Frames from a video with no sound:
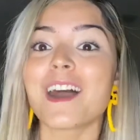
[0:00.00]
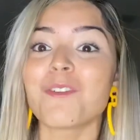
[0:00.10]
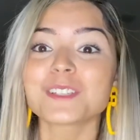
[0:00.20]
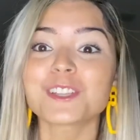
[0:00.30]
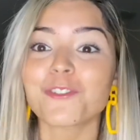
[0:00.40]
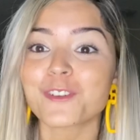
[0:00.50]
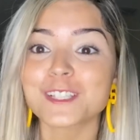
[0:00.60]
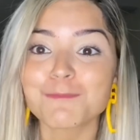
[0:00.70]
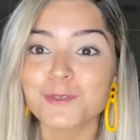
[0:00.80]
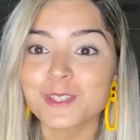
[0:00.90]
I was the
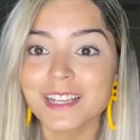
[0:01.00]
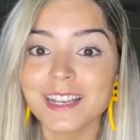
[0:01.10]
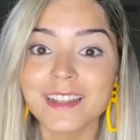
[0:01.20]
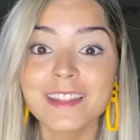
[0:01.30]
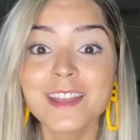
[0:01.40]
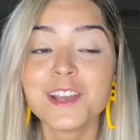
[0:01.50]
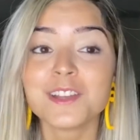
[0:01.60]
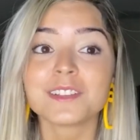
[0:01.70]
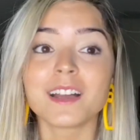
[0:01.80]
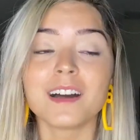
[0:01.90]
first Brazilian
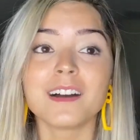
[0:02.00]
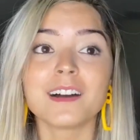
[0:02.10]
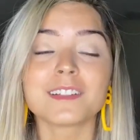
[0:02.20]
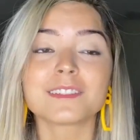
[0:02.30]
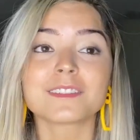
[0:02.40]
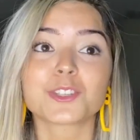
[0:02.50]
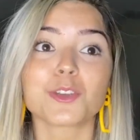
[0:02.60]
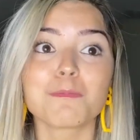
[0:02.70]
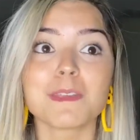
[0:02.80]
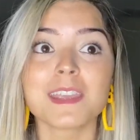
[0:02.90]
uh, to
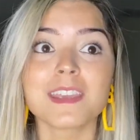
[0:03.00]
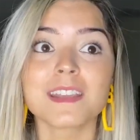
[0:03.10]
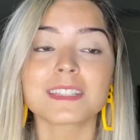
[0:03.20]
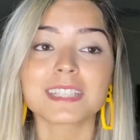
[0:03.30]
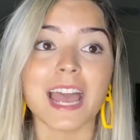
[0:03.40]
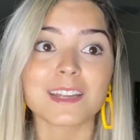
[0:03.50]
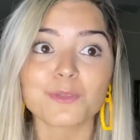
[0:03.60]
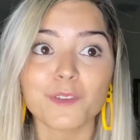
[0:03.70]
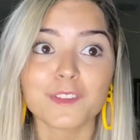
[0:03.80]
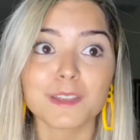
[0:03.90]
be signed
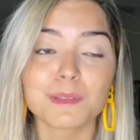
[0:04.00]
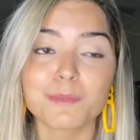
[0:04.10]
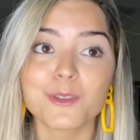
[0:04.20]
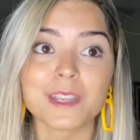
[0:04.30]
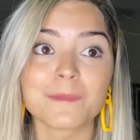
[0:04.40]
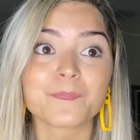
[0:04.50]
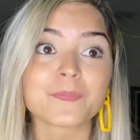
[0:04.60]
with WWE.